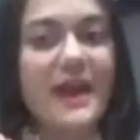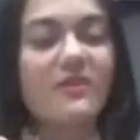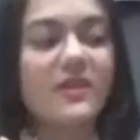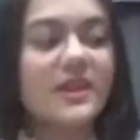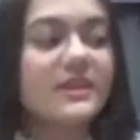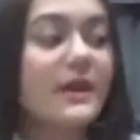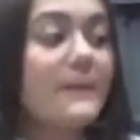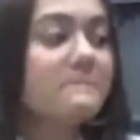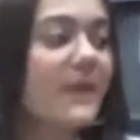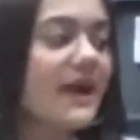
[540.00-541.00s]
back on it,
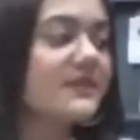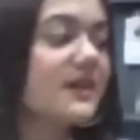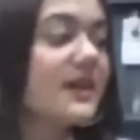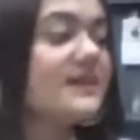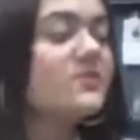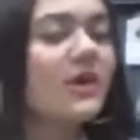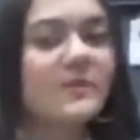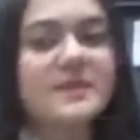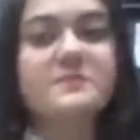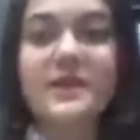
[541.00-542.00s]
but it's
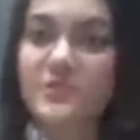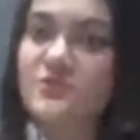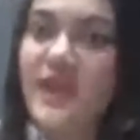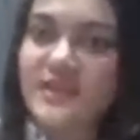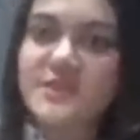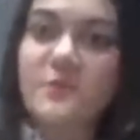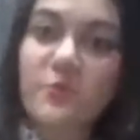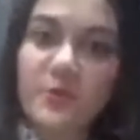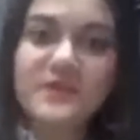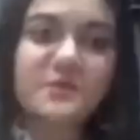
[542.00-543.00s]
always better to catch
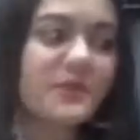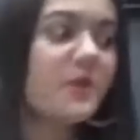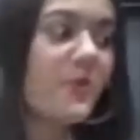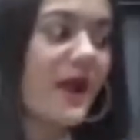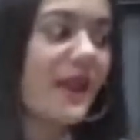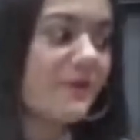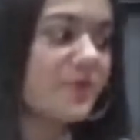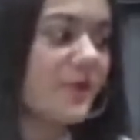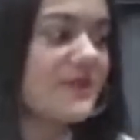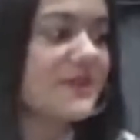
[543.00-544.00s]
up with me while I'm
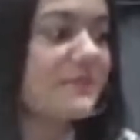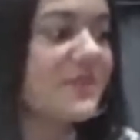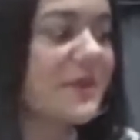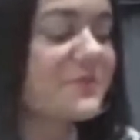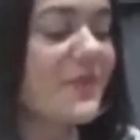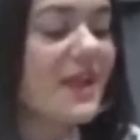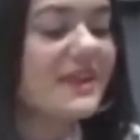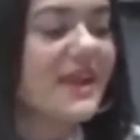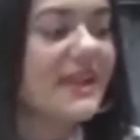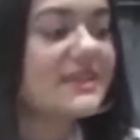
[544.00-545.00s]
doing something,
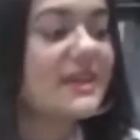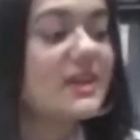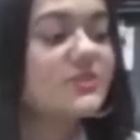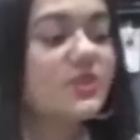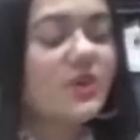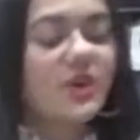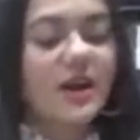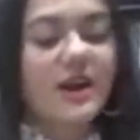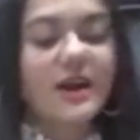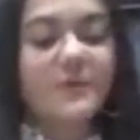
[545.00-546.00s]
right? So
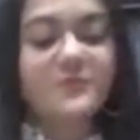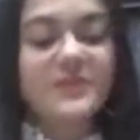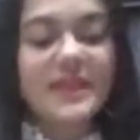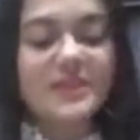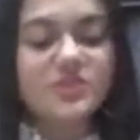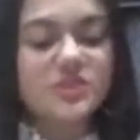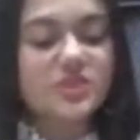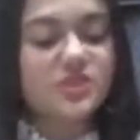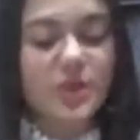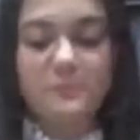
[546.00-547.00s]
let's
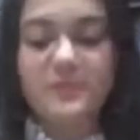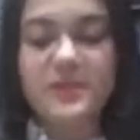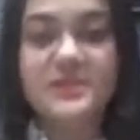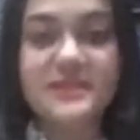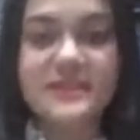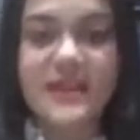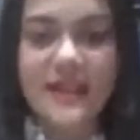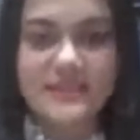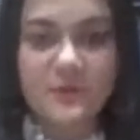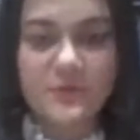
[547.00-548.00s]
just jump
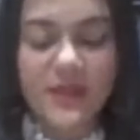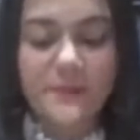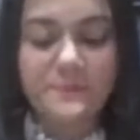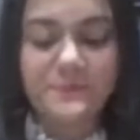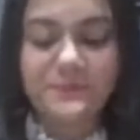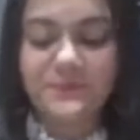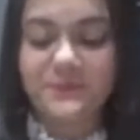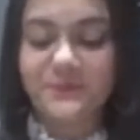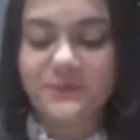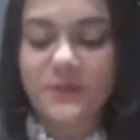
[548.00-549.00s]
right away.
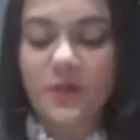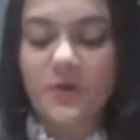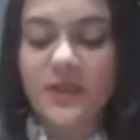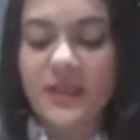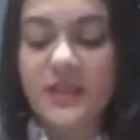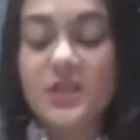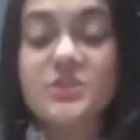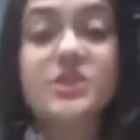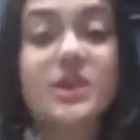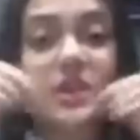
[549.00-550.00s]
Okay,
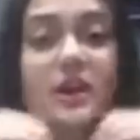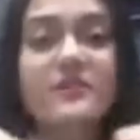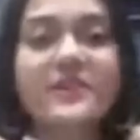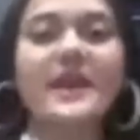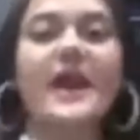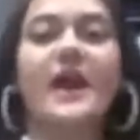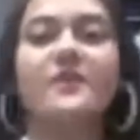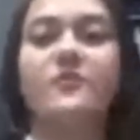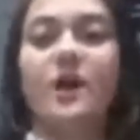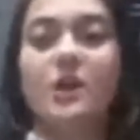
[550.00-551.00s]
so here we
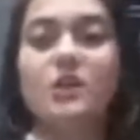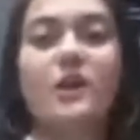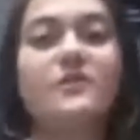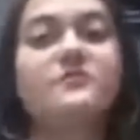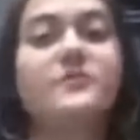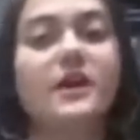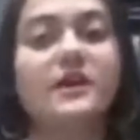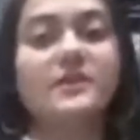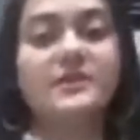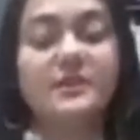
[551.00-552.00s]
have a lot
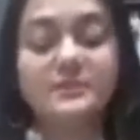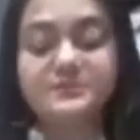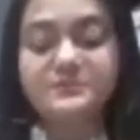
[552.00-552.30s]
of